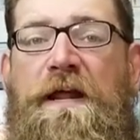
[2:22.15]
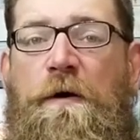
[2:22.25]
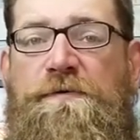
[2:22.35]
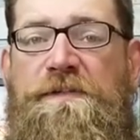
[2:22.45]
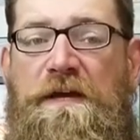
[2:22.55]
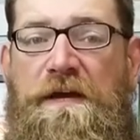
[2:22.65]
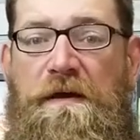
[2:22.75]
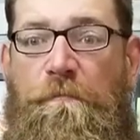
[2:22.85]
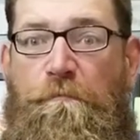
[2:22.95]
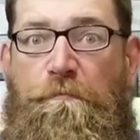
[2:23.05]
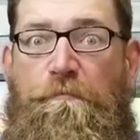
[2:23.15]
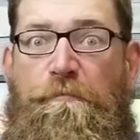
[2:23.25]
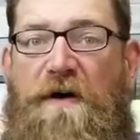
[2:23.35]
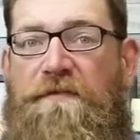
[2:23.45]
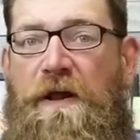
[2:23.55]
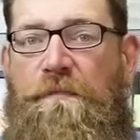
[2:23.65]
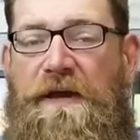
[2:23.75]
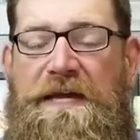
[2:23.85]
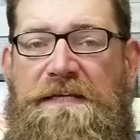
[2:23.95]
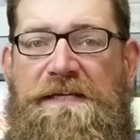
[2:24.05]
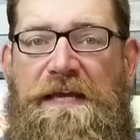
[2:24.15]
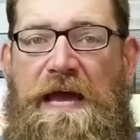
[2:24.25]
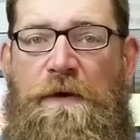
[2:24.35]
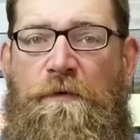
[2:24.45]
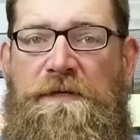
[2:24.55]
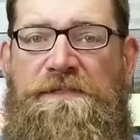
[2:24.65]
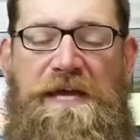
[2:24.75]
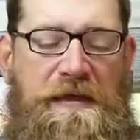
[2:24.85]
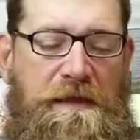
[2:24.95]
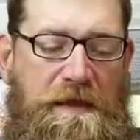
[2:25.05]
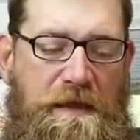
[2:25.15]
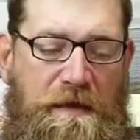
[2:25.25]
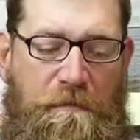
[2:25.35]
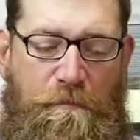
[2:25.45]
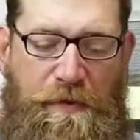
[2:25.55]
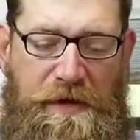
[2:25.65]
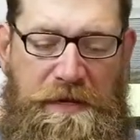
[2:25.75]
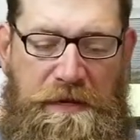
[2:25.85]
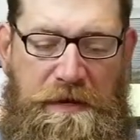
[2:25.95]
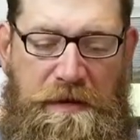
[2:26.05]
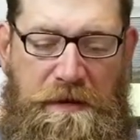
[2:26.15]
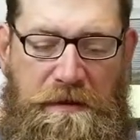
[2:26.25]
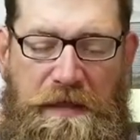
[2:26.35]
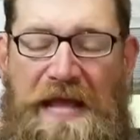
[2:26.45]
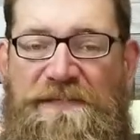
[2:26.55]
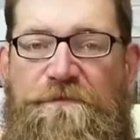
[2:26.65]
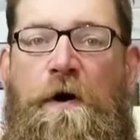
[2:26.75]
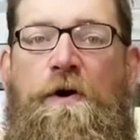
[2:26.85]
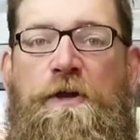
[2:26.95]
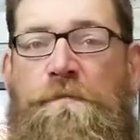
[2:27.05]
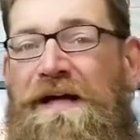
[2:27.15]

It helps puff it up, I guess I want to say, but adds volume.